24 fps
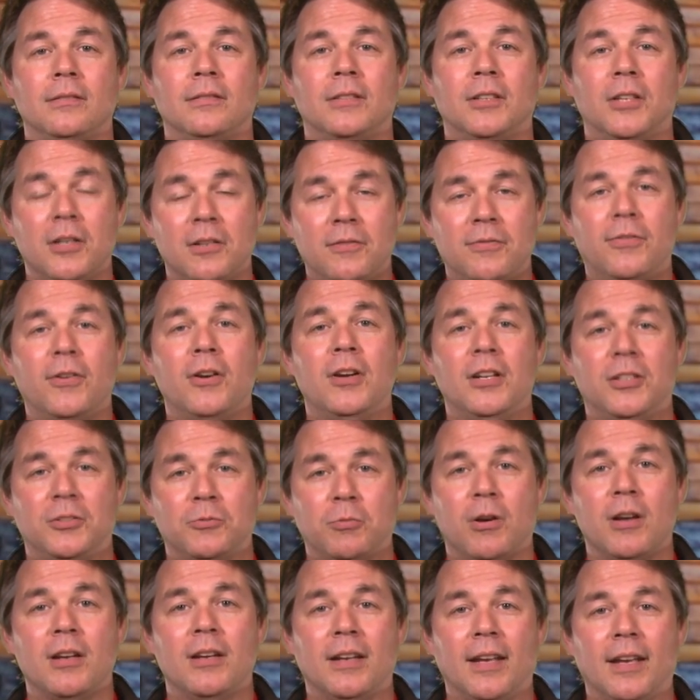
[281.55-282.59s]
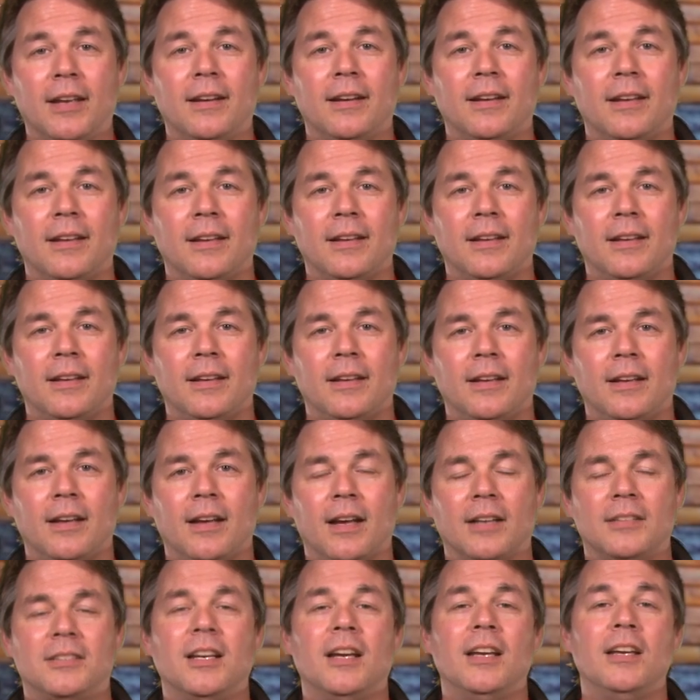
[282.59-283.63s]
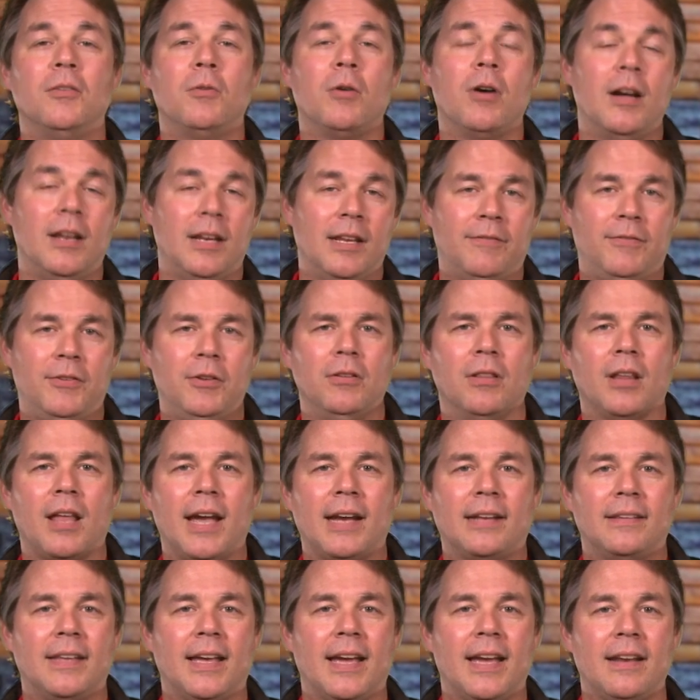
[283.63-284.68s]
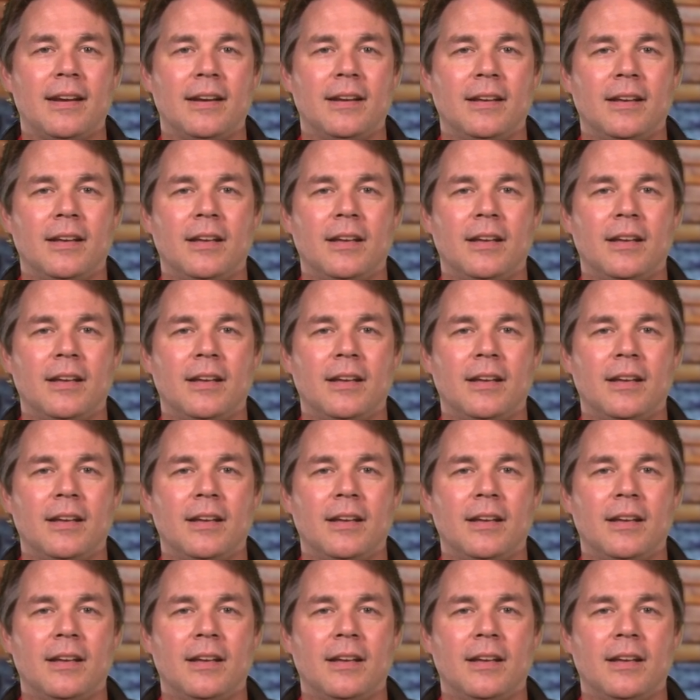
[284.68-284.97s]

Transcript: Good footage, wasn't it? I tell you what, if you like that,